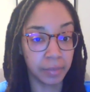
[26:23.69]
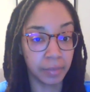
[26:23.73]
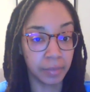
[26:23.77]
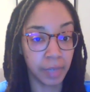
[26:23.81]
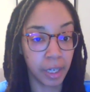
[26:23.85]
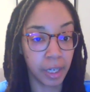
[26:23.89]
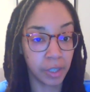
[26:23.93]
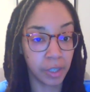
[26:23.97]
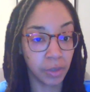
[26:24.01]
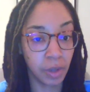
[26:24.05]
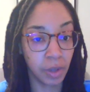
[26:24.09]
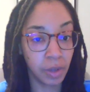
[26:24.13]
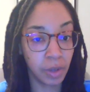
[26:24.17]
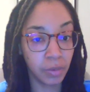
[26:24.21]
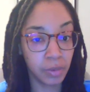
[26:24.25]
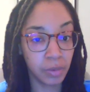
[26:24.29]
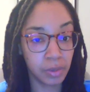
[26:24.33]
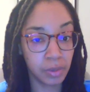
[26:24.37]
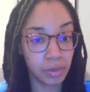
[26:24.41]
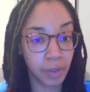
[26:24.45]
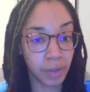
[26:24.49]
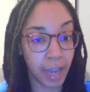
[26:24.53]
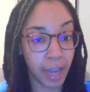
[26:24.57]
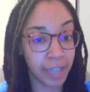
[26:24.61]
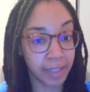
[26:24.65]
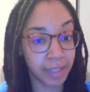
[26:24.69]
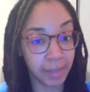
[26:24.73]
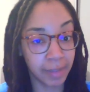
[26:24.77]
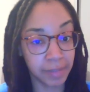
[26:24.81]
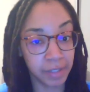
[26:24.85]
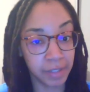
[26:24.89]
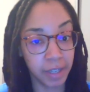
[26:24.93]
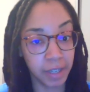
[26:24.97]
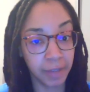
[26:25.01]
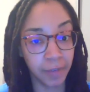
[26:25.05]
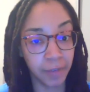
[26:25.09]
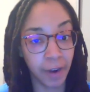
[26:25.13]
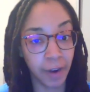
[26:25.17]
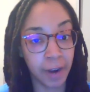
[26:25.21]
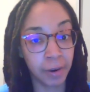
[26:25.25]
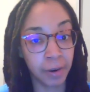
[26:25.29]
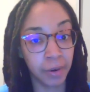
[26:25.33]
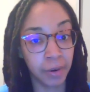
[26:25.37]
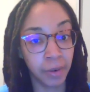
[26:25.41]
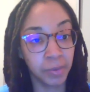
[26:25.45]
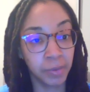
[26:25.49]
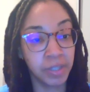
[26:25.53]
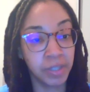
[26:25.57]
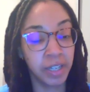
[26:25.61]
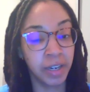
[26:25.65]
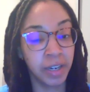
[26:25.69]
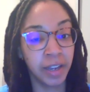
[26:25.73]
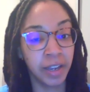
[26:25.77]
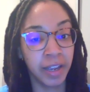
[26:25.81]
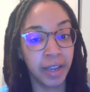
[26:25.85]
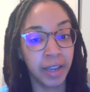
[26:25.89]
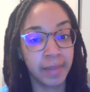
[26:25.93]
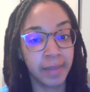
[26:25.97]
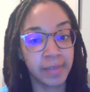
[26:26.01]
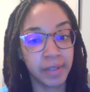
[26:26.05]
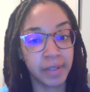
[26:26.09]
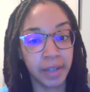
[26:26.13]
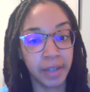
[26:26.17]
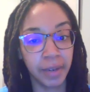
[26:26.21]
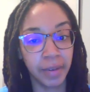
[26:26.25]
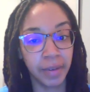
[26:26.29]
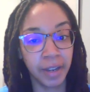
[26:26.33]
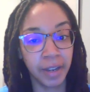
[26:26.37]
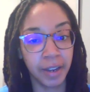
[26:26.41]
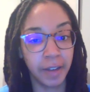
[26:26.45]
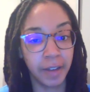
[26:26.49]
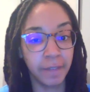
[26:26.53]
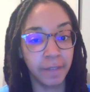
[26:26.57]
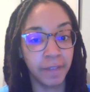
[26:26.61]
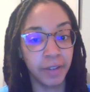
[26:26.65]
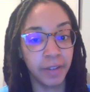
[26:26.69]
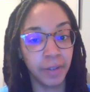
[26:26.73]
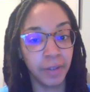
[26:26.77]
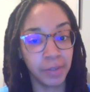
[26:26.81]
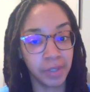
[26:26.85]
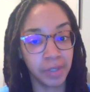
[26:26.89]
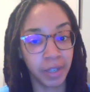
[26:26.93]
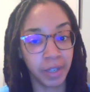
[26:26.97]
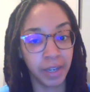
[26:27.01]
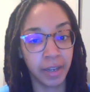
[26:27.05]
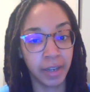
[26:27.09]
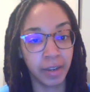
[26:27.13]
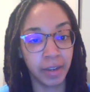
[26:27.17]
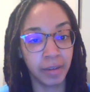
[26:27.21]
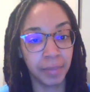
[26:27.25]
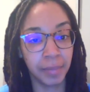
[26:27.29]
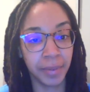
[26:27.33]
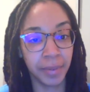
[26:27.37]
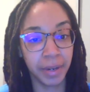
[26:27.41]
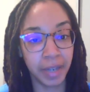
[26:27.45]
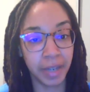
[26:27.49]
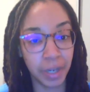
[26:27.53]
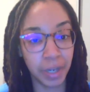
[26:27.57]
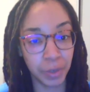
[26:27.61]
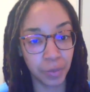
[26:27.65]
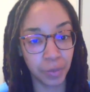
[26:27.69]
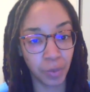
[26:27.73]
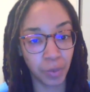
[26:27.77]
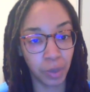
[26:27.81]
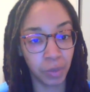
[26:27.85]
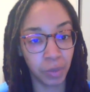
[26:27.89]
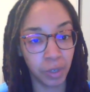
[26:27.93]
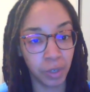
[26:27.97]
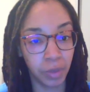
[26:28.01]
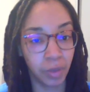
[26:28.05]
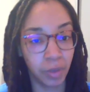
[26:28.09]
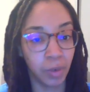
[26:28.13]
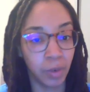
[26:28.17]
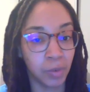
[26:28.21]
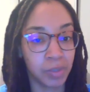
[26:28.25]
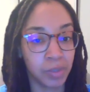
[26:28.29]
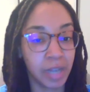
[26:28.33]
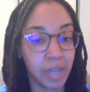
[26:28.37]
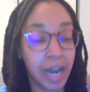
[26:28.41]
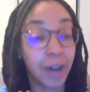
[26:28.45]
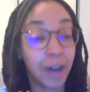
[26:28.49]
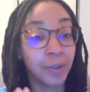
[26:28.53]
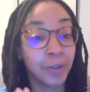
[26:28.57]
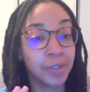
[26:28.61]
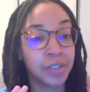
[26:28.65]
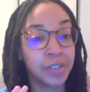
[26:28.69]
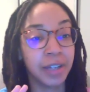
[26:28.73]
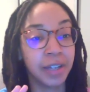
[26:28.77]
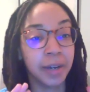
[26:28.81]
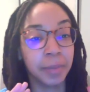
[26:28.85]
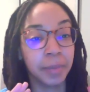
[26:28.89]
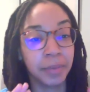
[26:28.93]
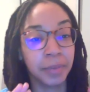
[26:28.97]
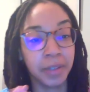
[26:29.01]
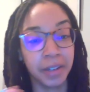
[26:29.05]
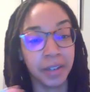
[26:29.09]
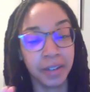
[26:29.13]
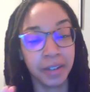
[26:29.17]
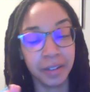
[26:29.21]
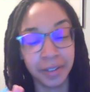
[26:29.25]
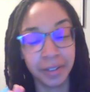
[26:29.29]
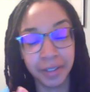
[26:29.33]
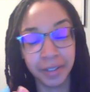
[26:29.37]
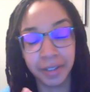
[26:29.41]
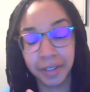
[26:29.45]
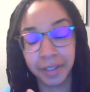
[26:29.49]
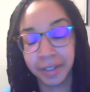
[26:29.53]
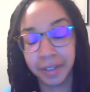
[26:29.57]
He's close, as I've said for, 10 games now. It feels like it, but he's really close. I'll stop there.